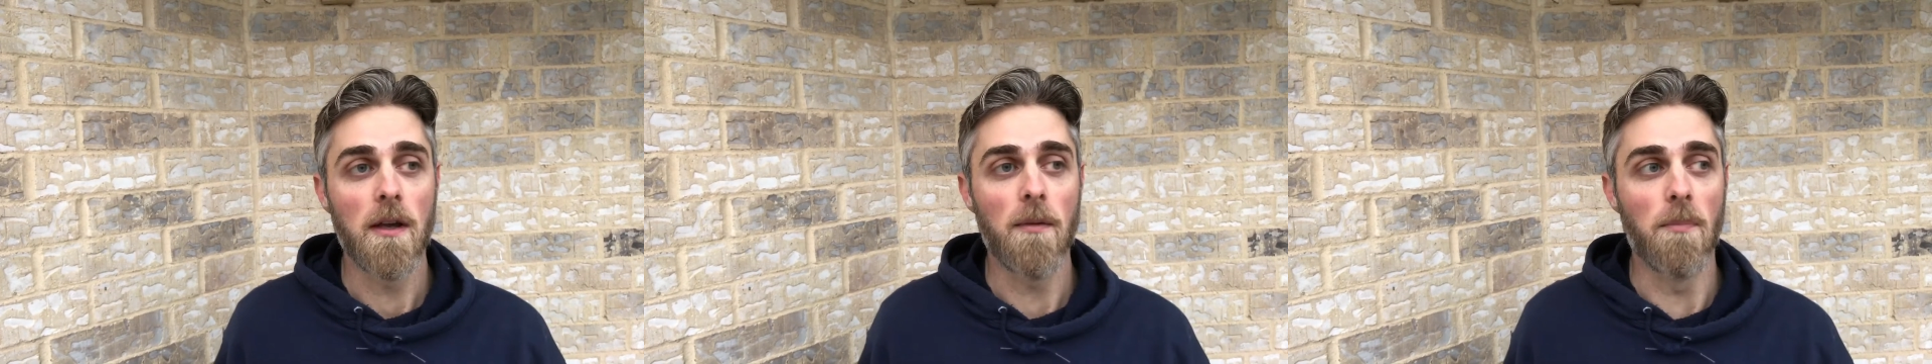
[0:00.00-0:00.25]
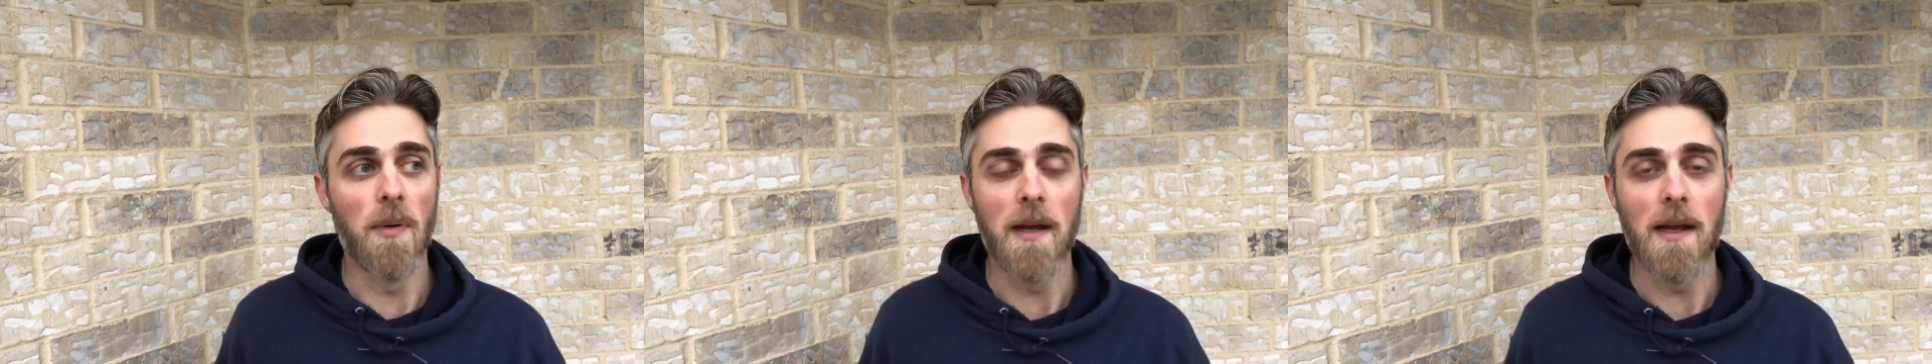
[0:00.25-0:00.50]

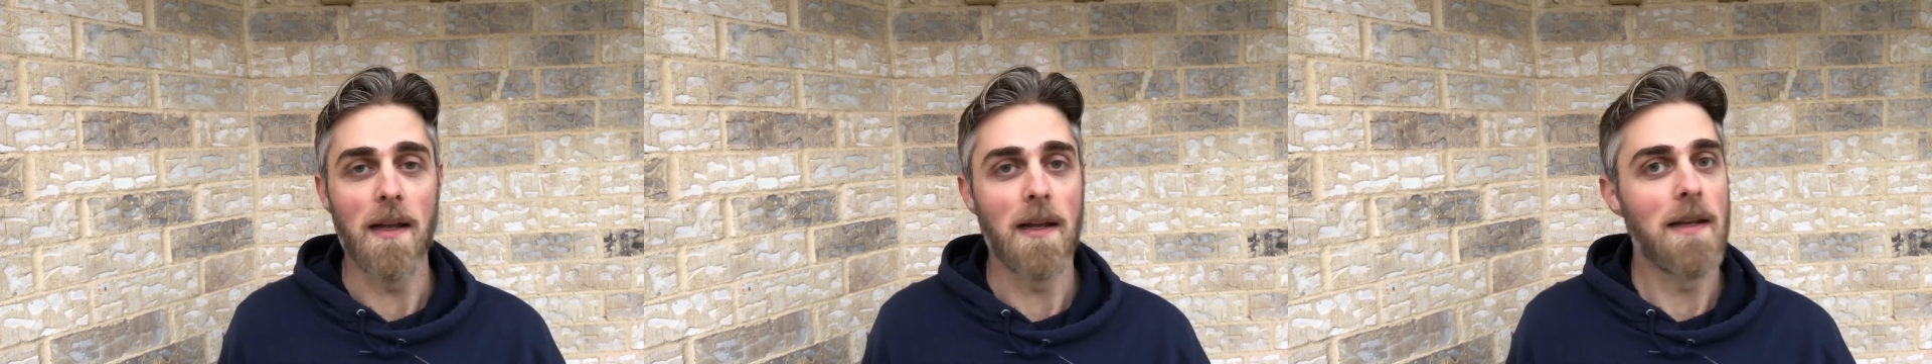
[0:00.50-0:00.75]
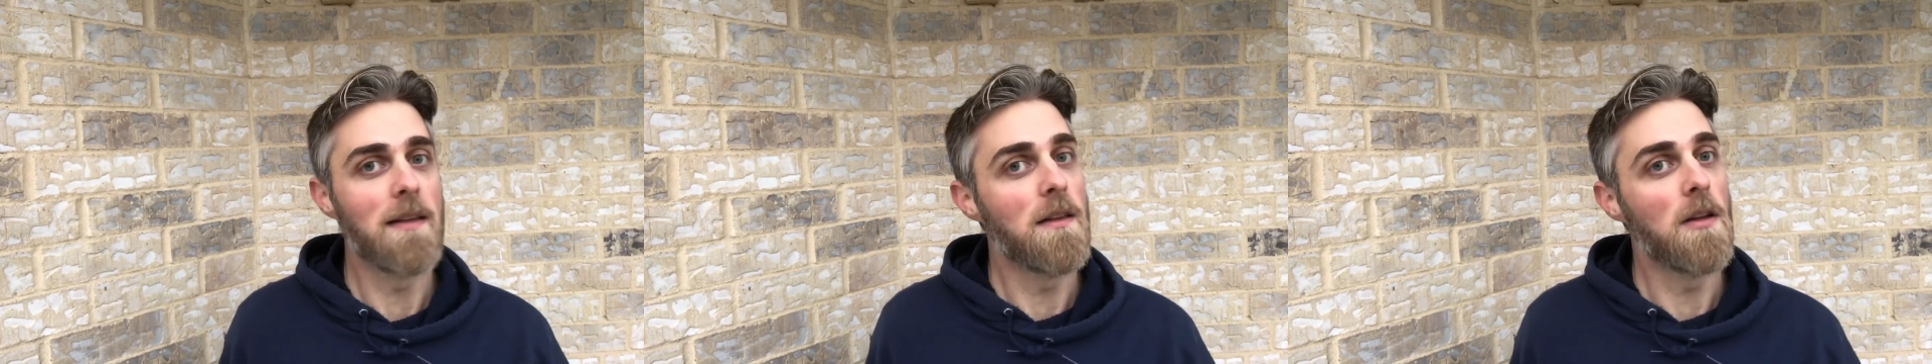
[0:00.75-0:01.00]
but
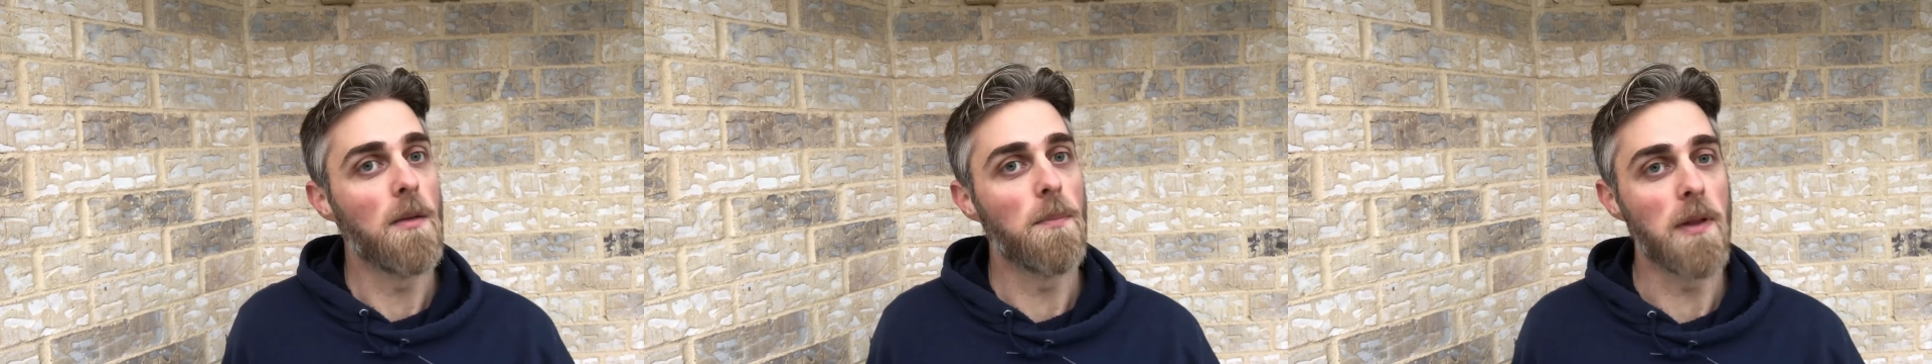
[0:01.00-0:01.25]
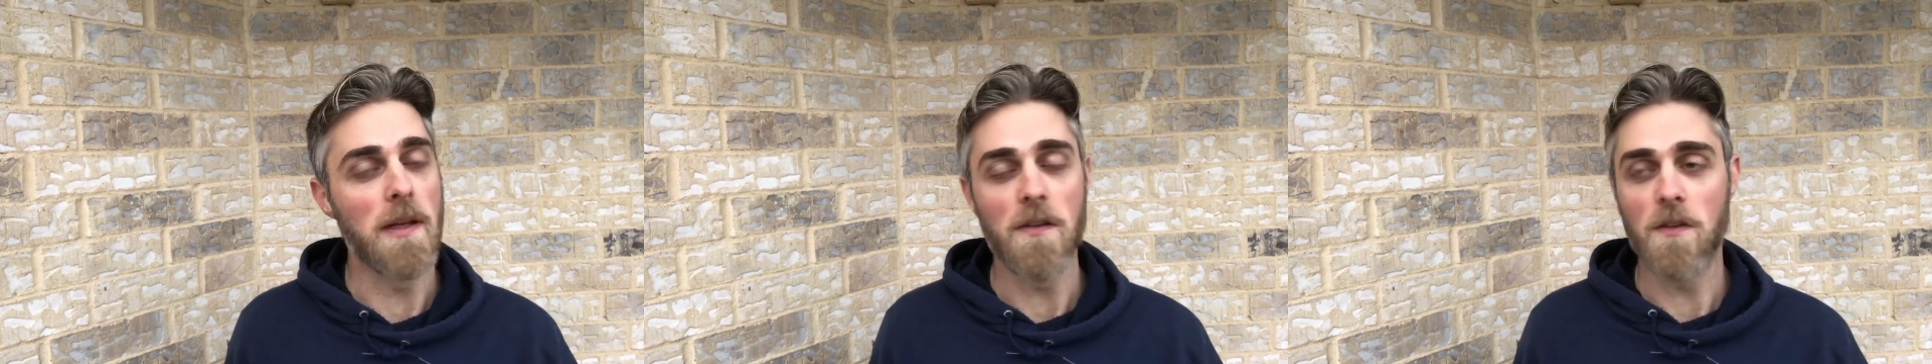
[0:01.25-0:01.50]

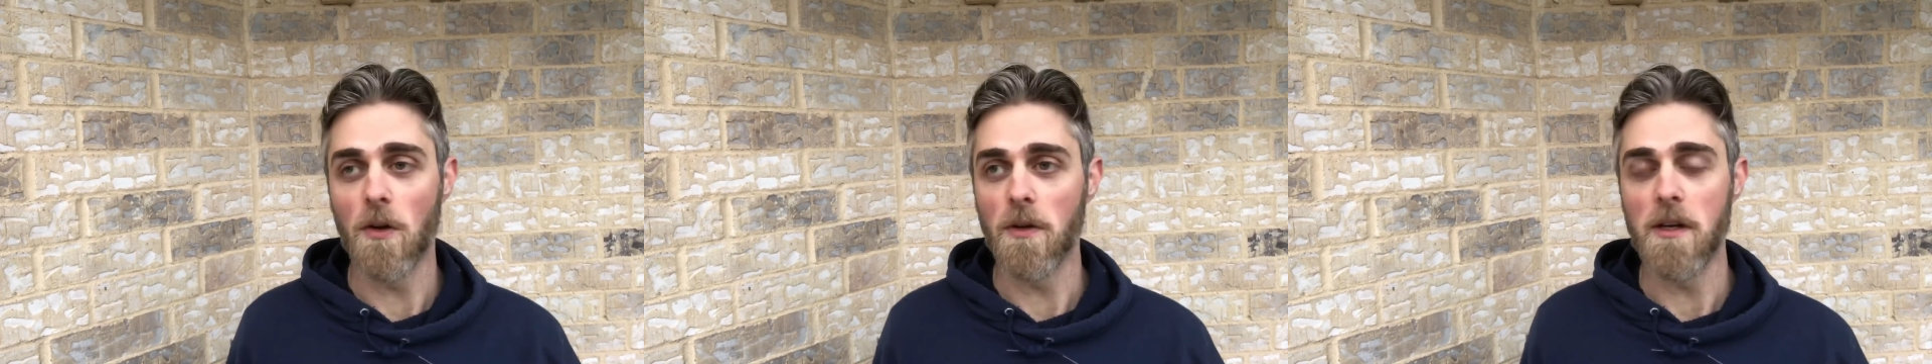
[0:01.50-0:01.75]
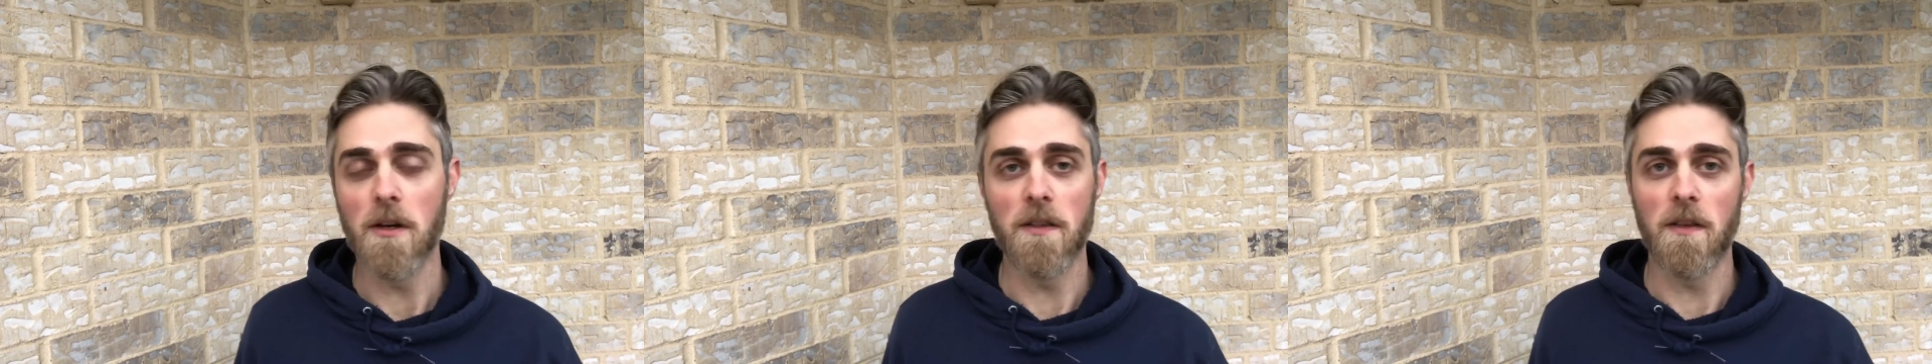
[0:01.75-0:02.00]
please don't
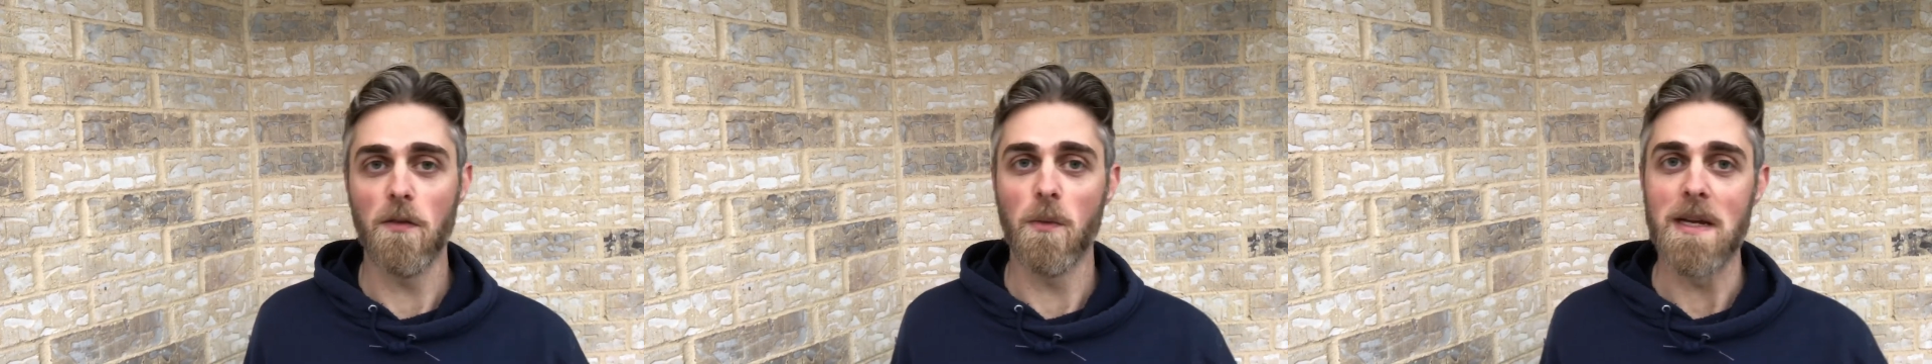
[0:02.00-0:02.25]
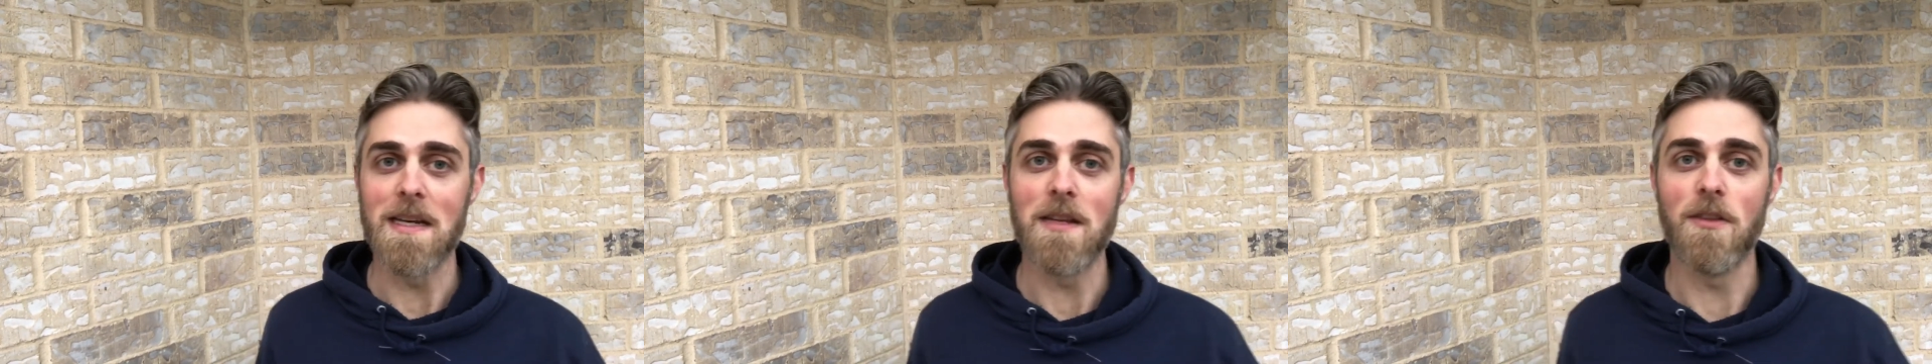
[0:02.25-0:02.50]
hear it this way
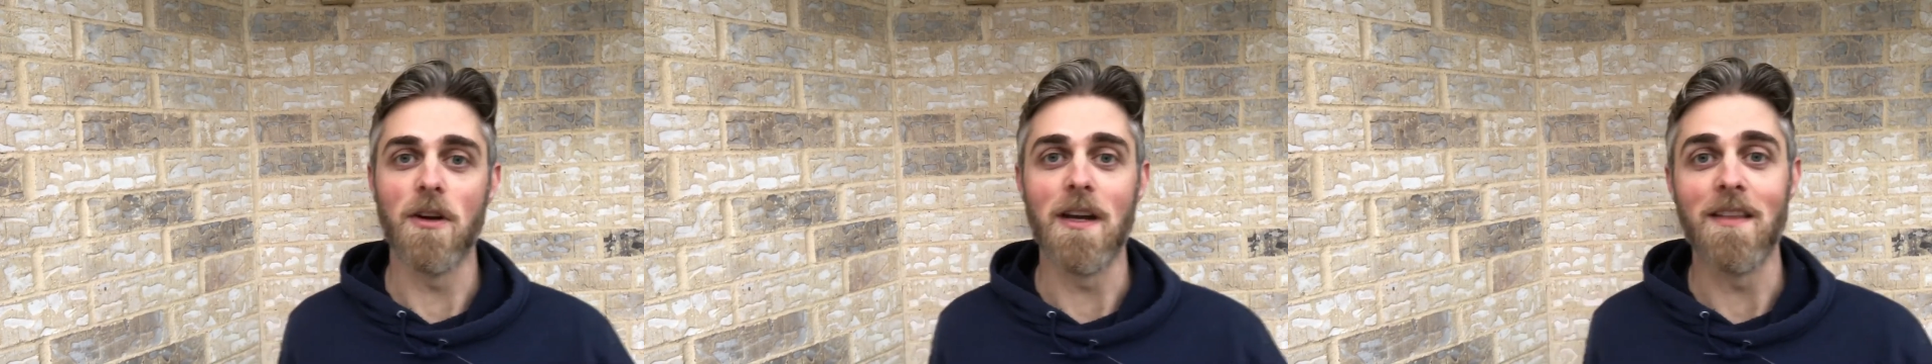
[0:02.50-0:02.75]
either.